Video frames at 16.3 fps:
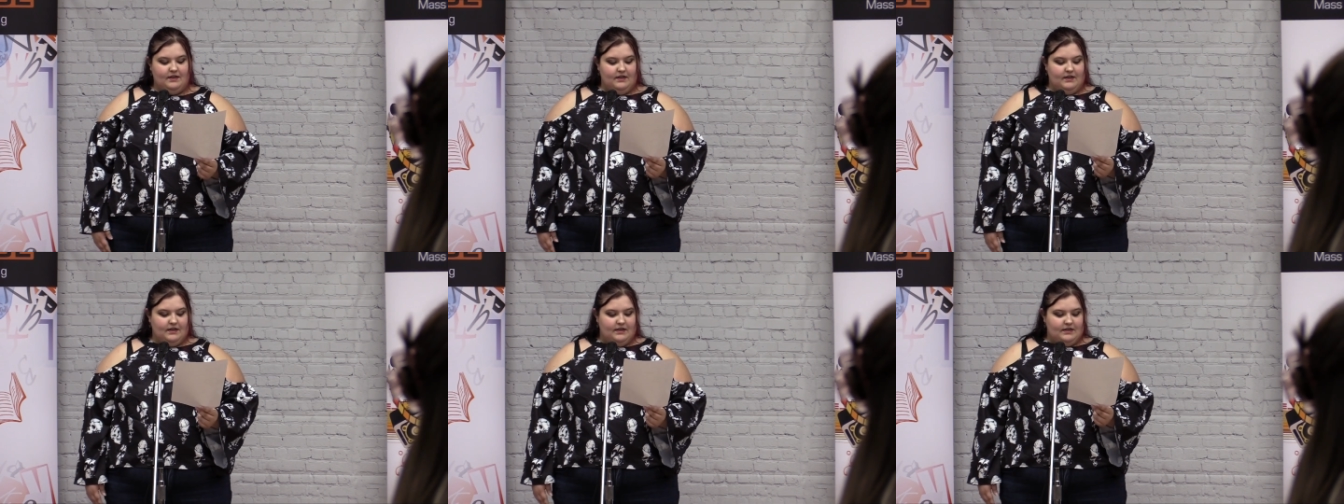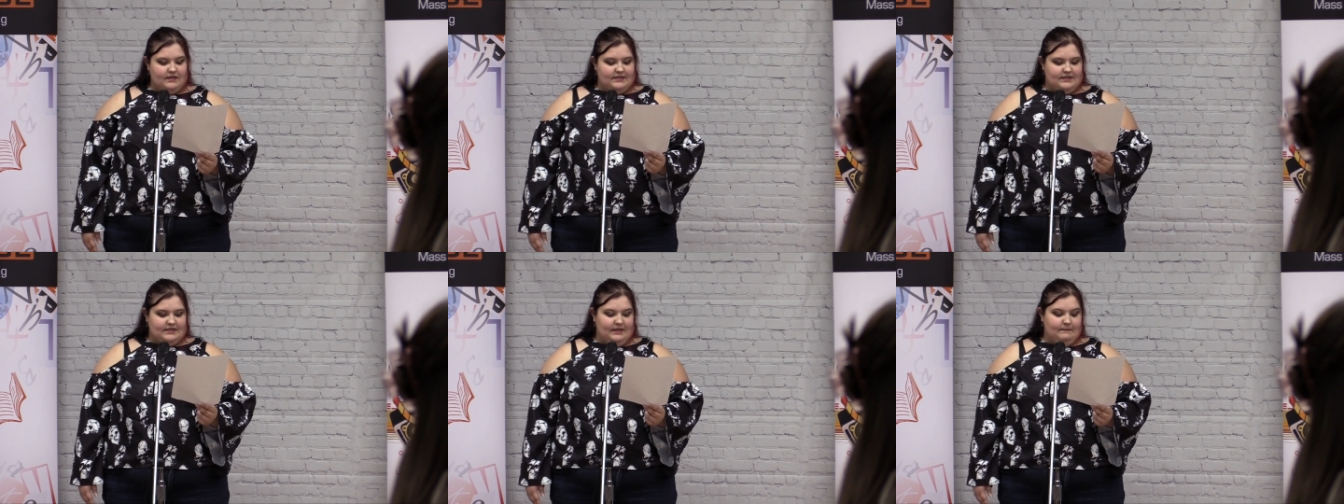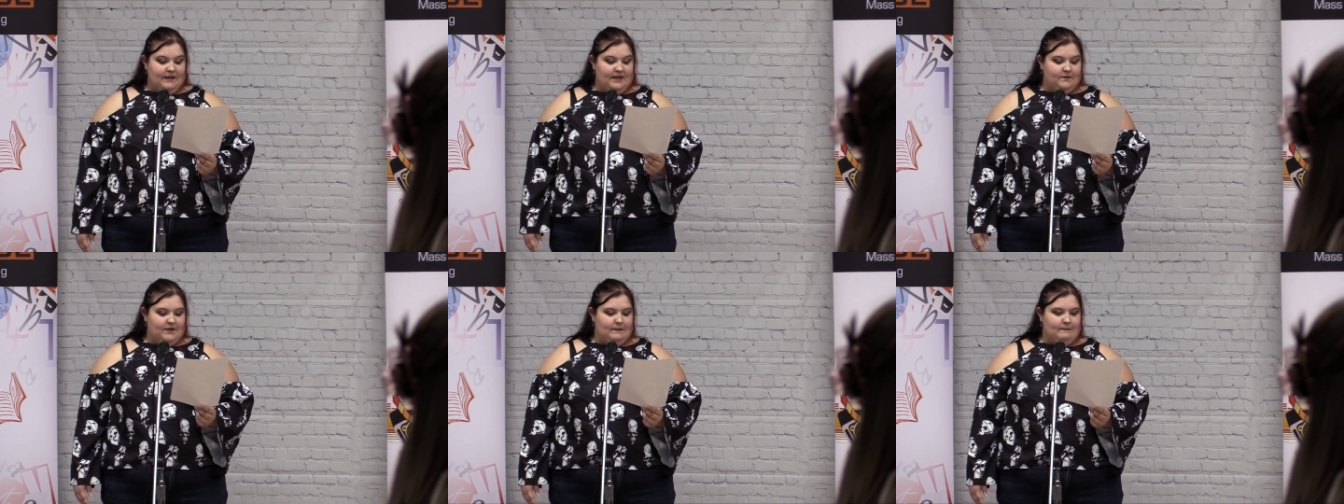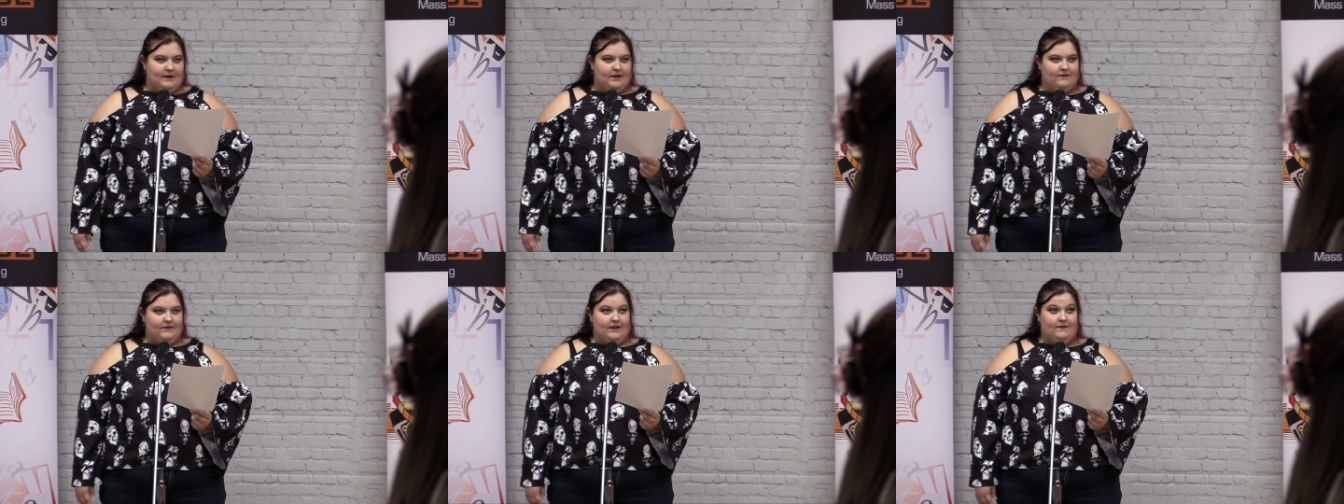and it's always
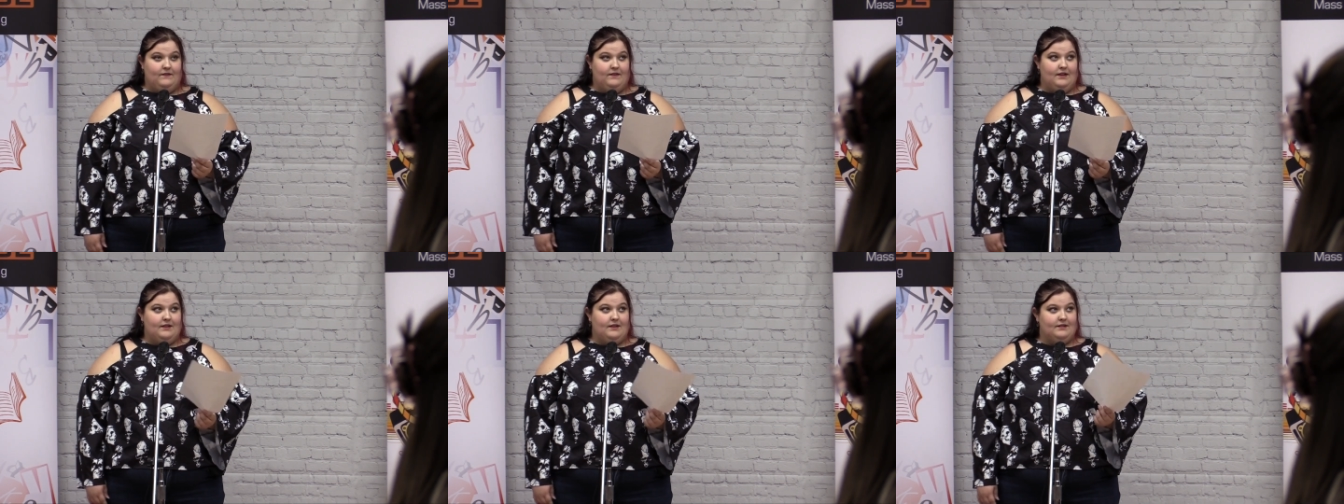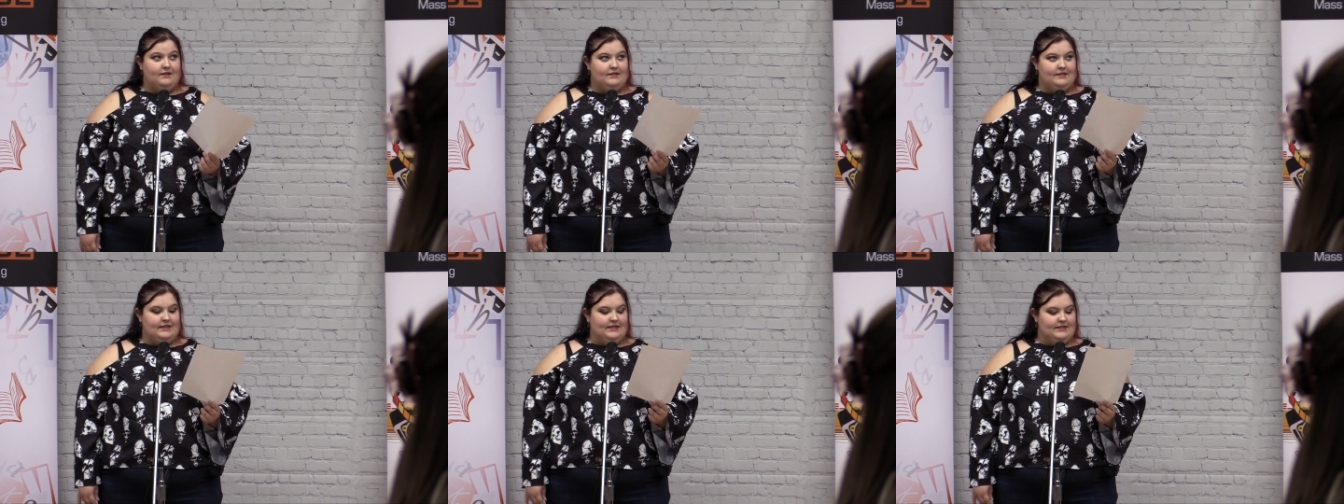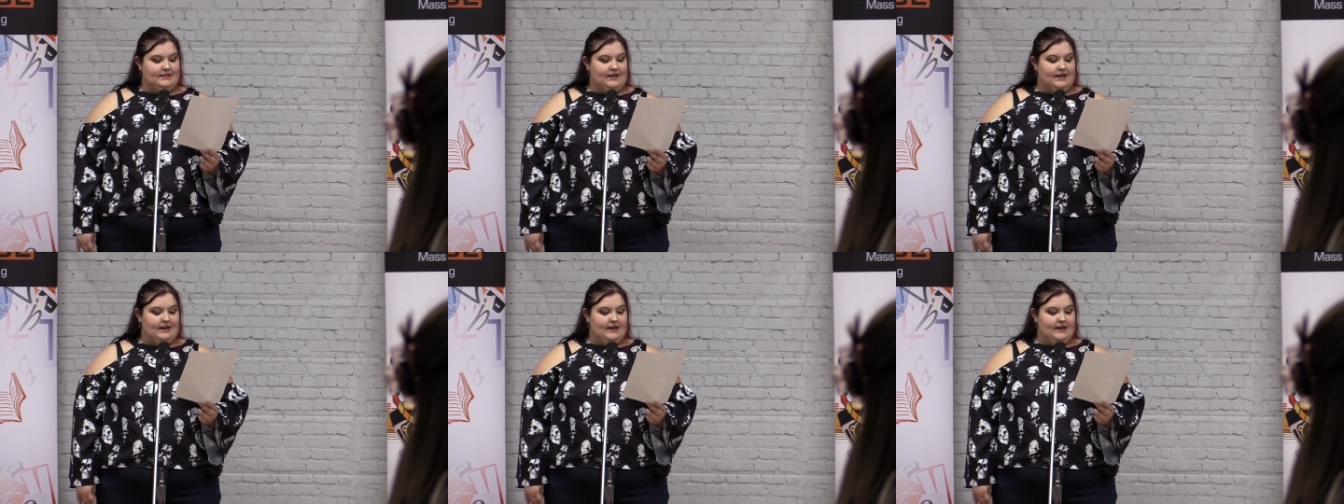nerve-wracking for them,